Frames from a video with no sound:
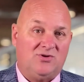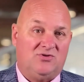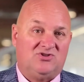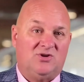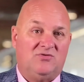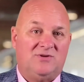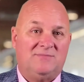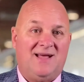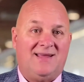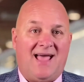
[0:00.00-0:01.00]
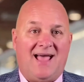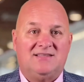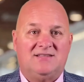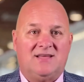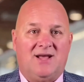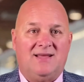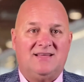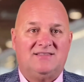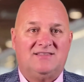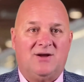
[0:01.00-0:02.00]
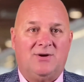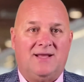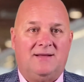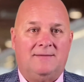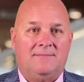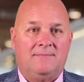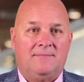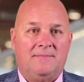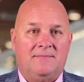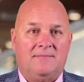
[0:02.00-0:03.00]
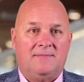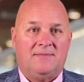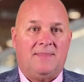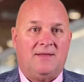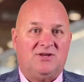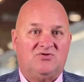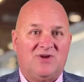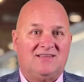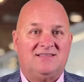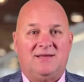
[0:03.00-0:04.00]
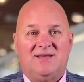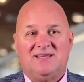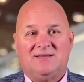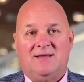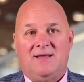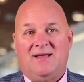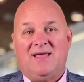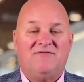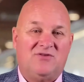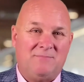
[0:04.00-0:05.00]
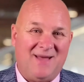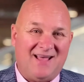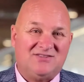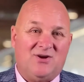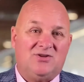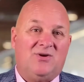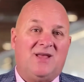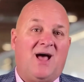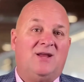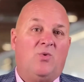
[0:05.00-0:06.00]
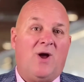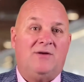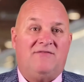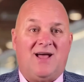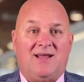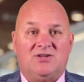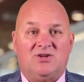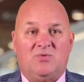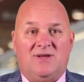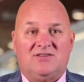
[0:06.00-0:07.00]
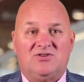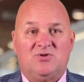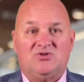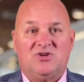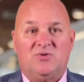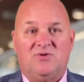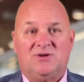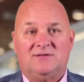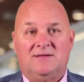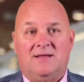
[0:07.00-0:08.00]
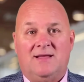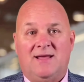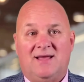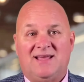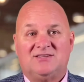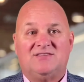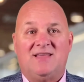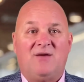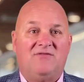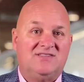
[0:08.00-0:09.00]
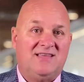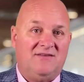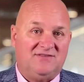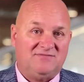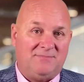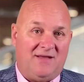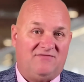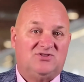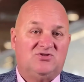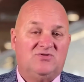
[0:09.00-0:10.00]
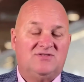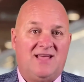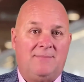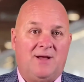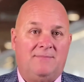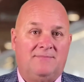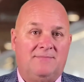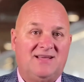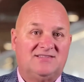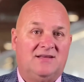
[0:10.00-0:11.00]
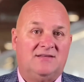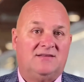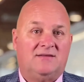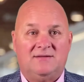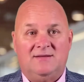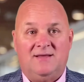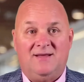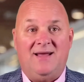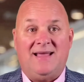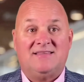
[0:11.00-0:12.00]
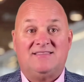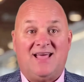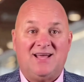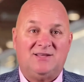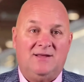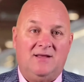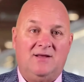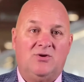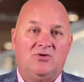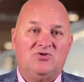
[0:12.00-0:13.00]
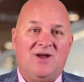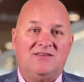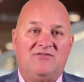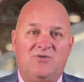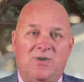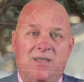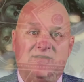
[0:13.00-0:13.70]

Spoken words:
your children pay taxes unnecessarily? Contrastingly, if you pass on your non-qualified annuity to your children, it does not receive this beneficial step-up in basis. Instead, you're transferring a